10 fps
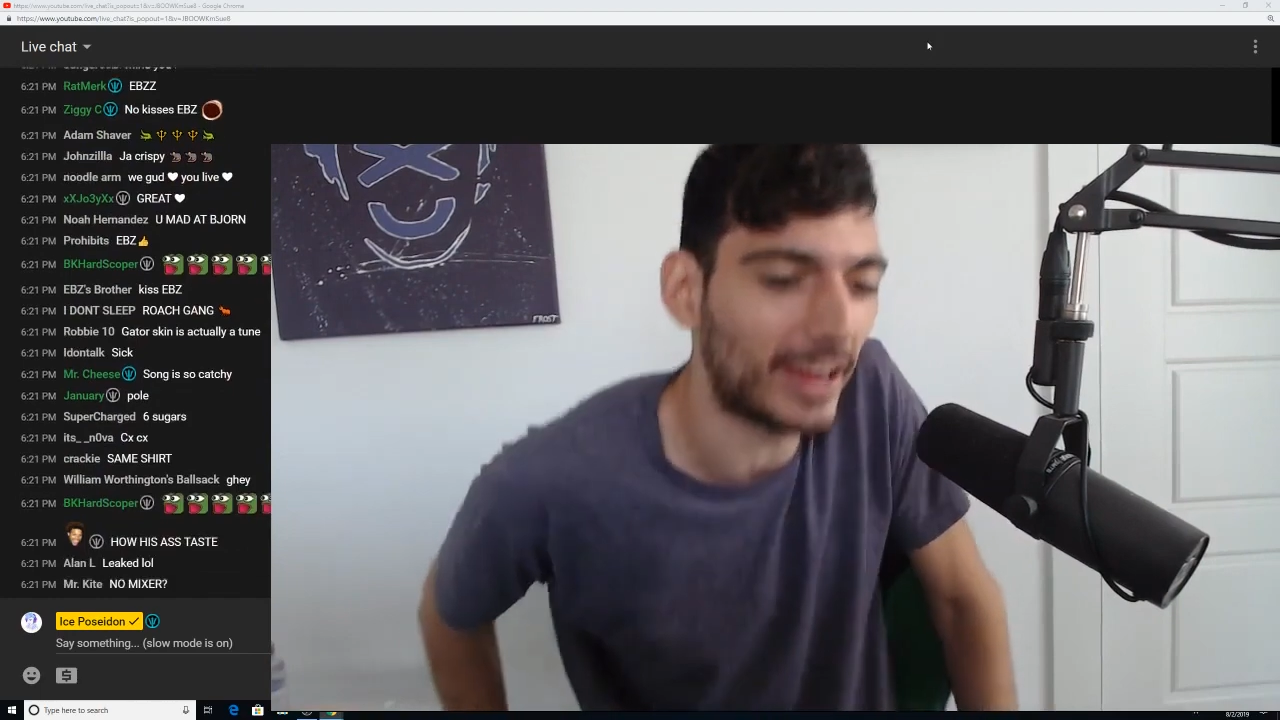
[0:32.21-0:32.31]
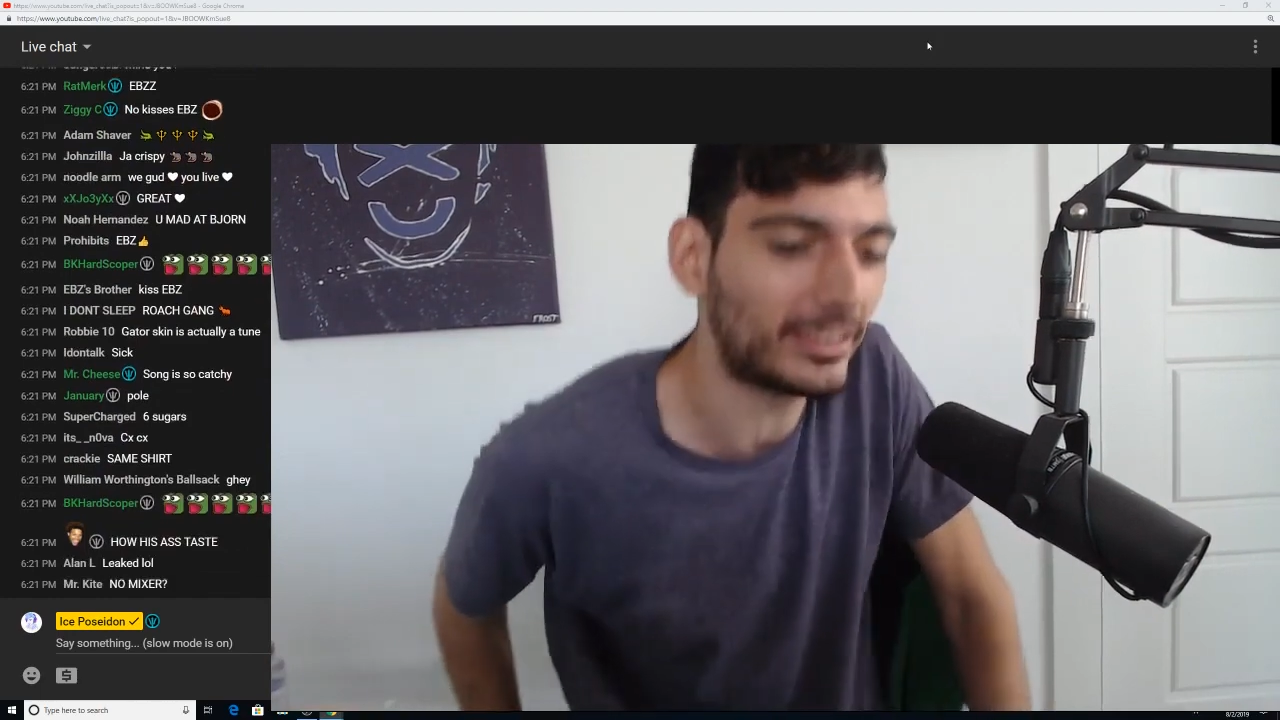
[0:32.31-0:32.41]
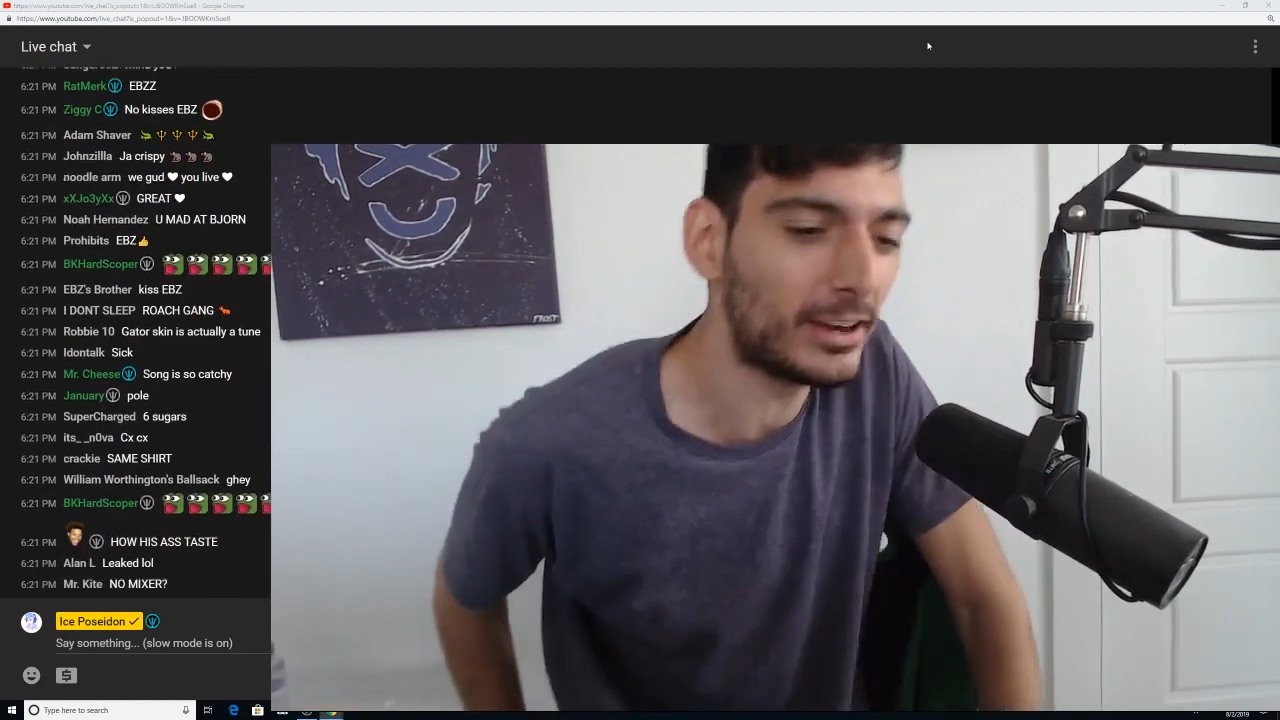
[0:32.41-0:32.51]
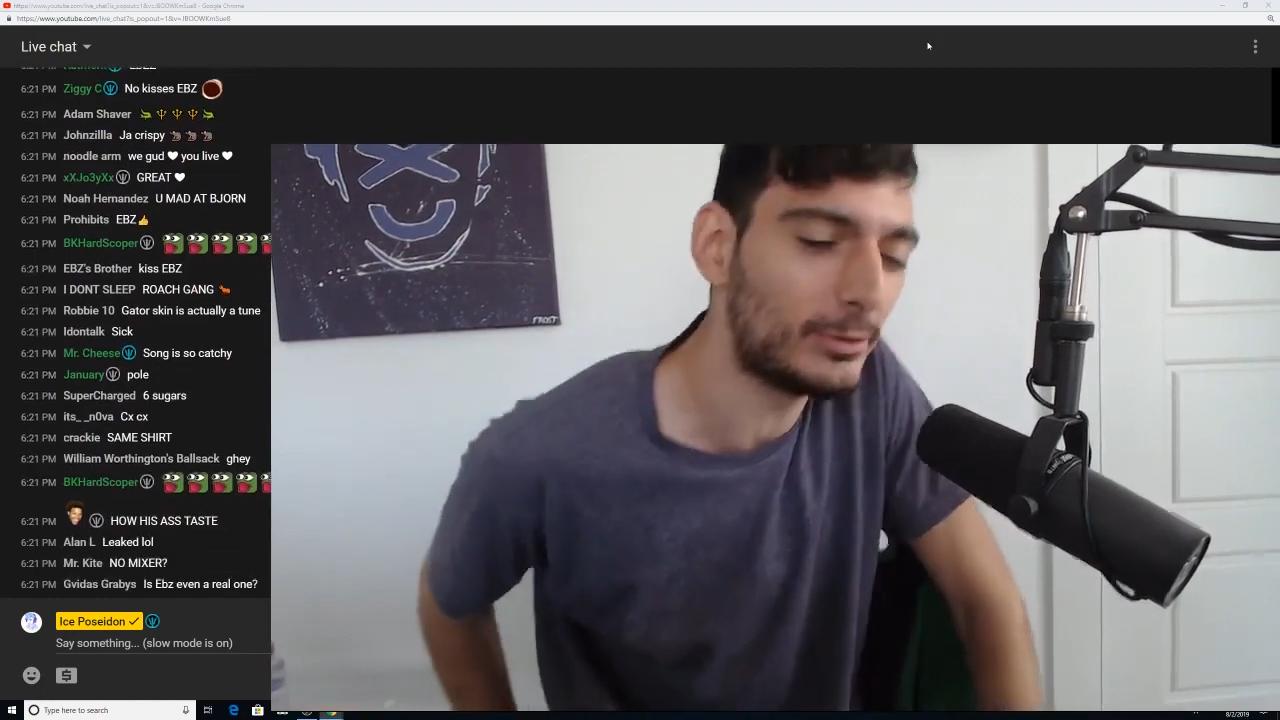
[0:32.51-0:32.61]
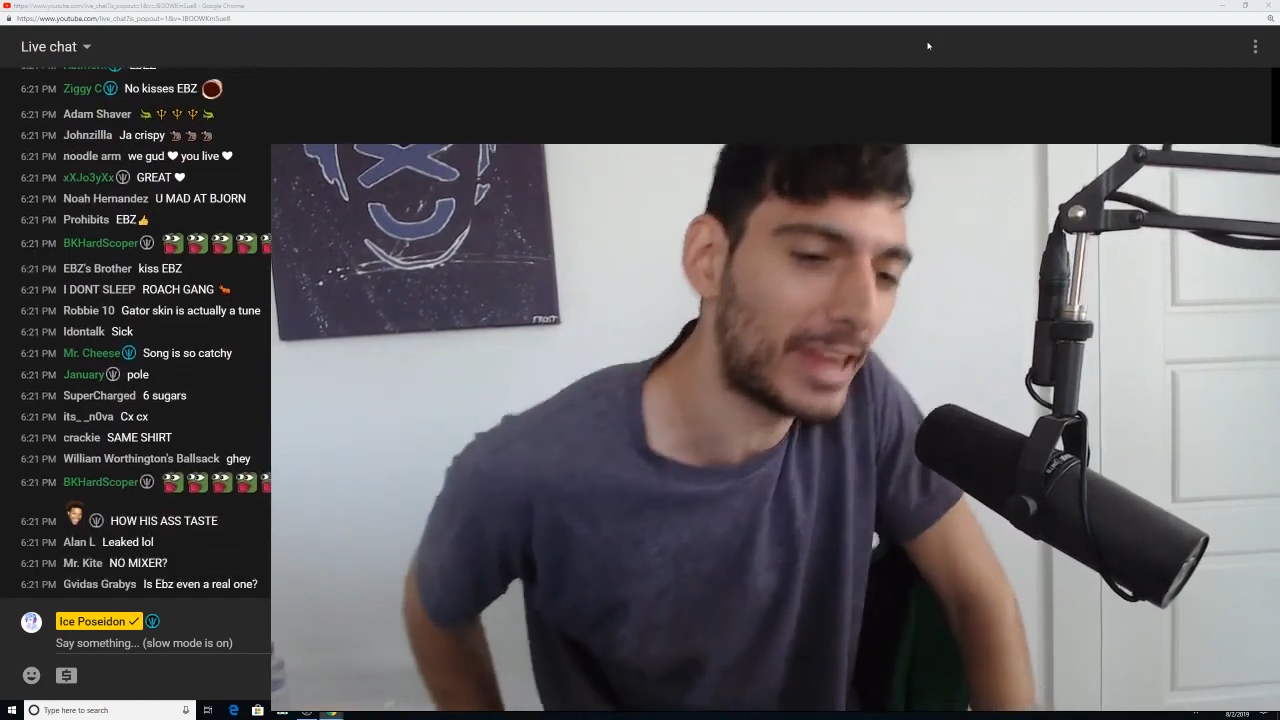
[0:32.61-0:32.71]
I
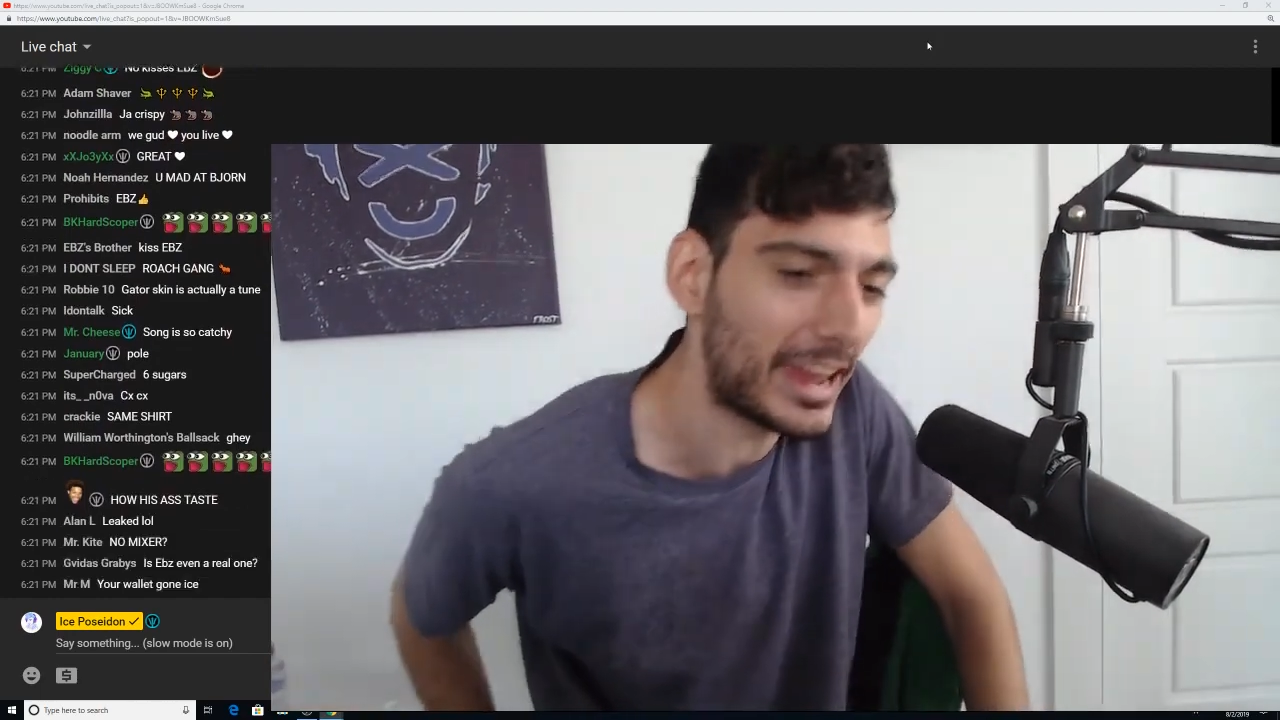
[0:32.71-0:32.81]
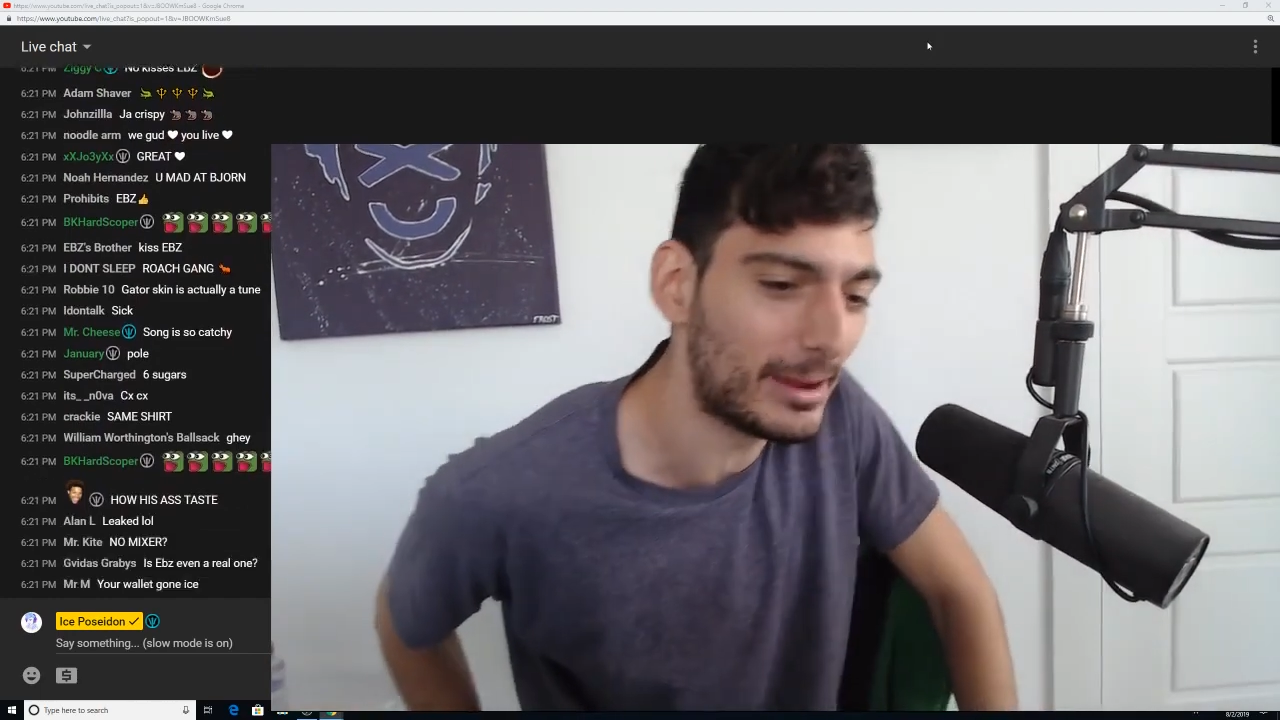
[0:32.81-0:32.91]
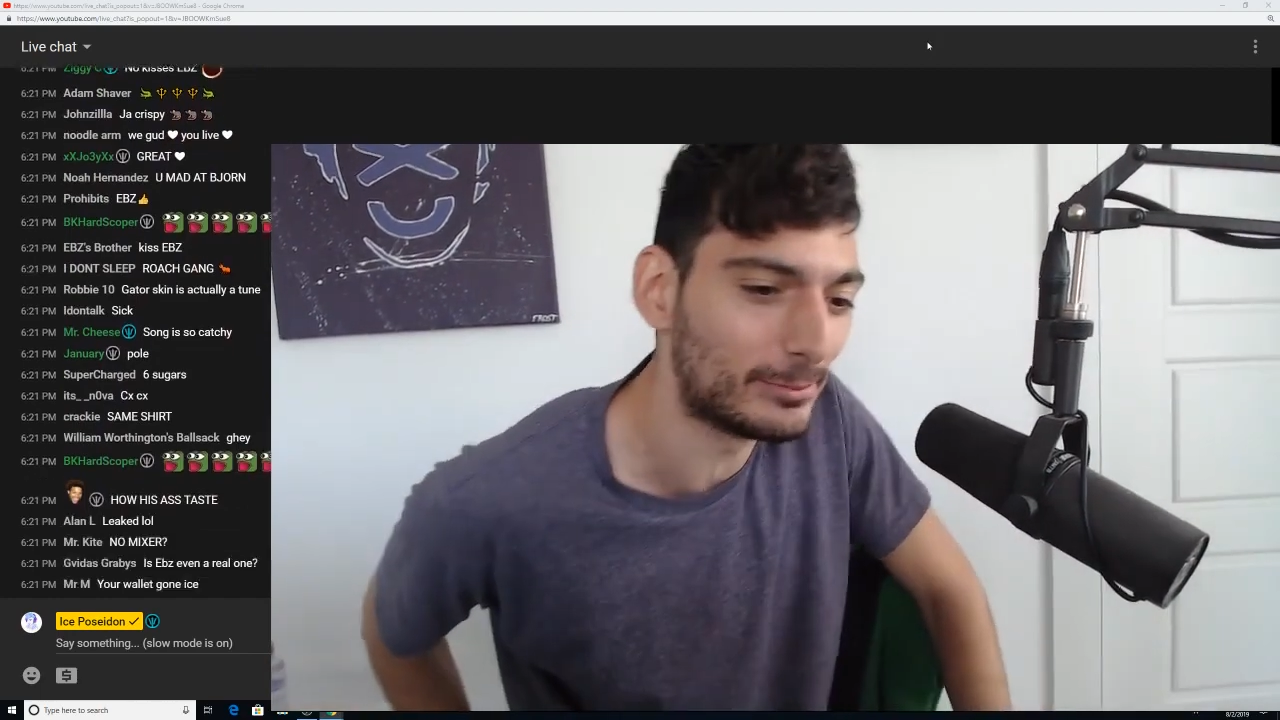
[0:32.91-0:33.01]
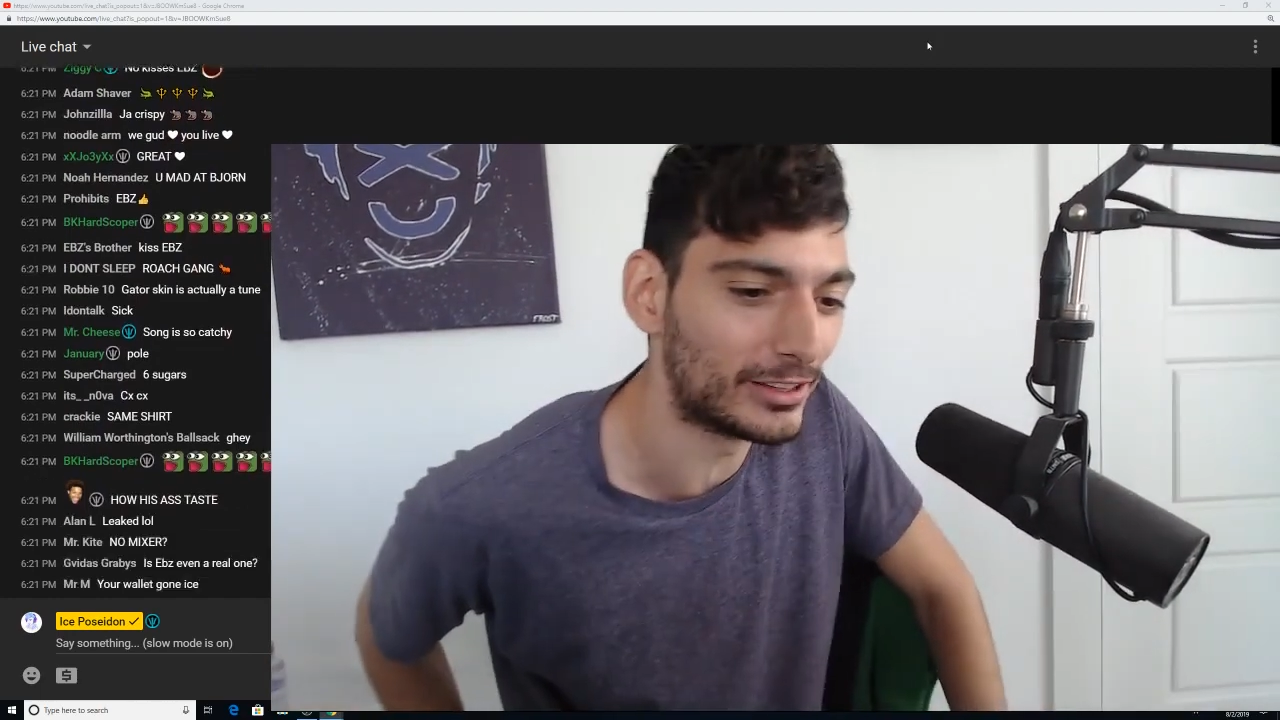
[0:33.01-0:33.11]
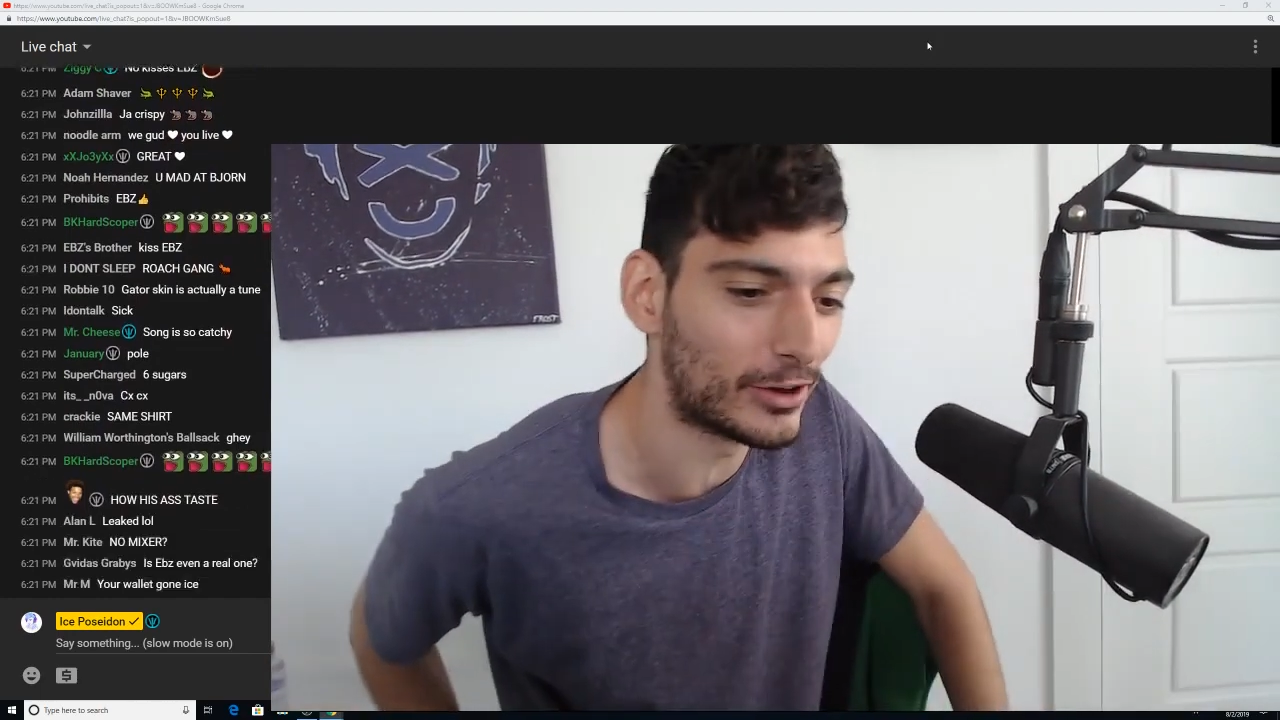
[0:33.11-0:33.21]
thought he
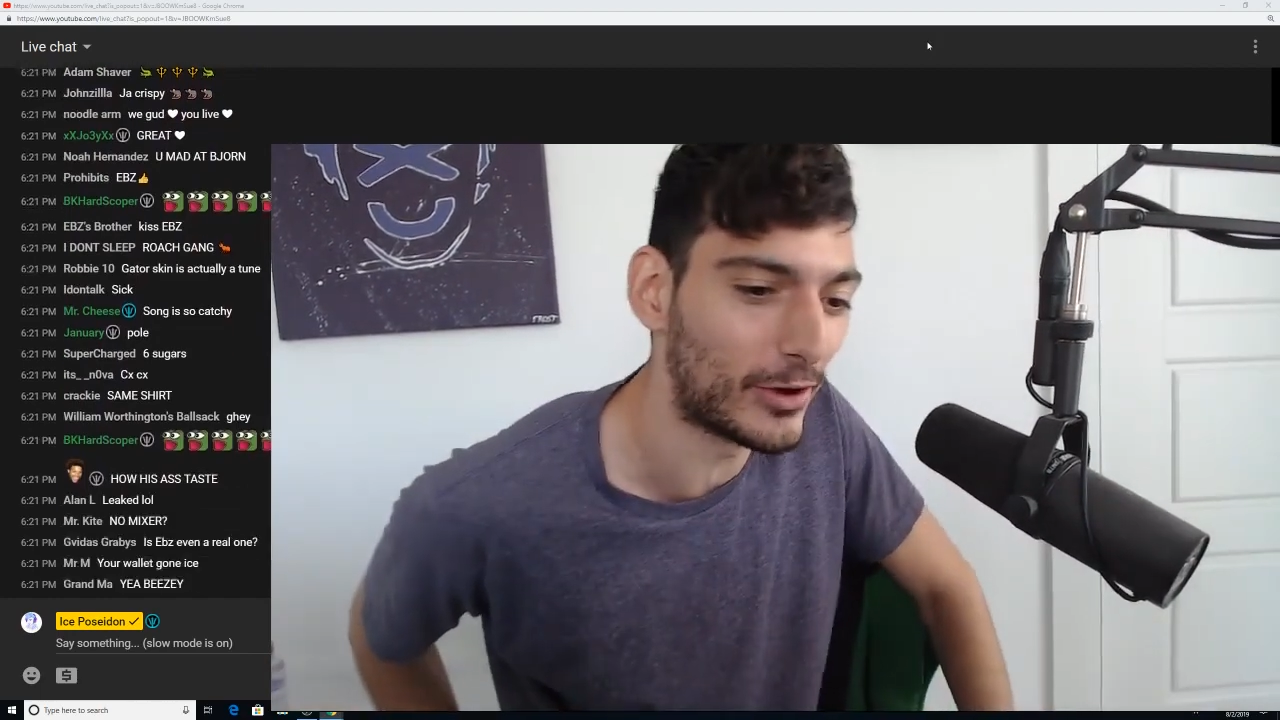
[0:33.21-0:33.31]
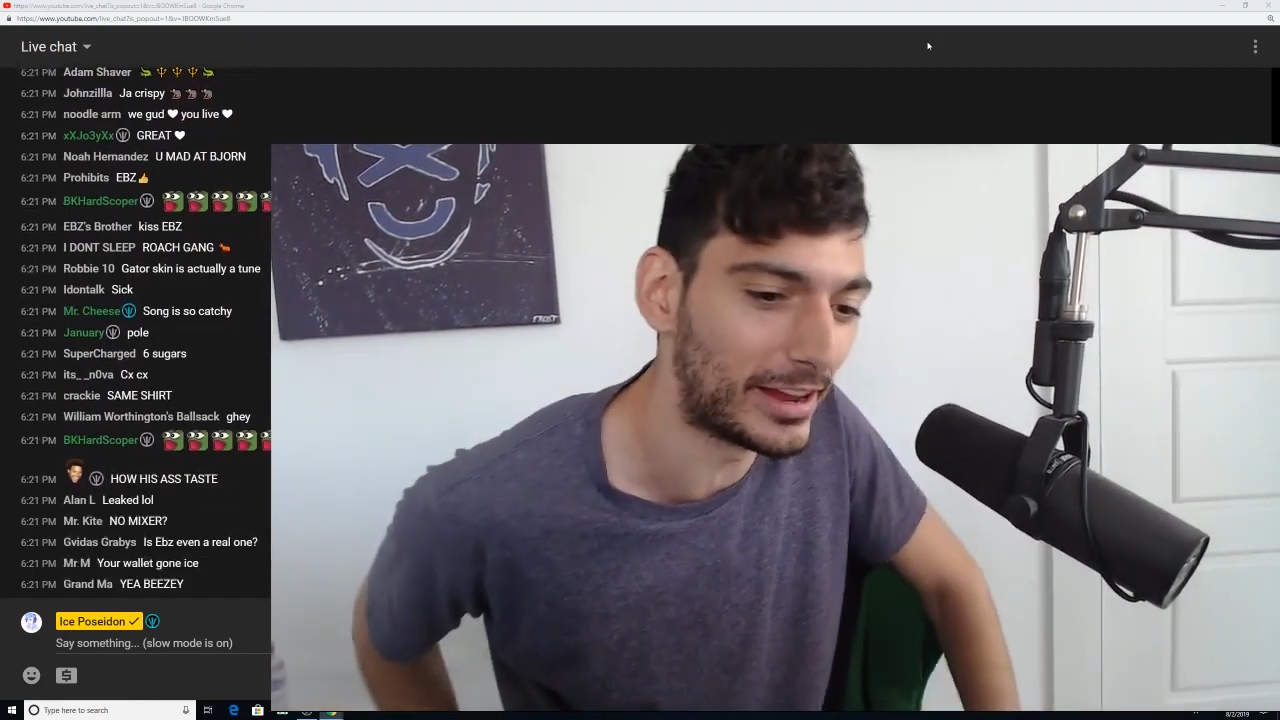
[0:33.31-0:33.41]
came to go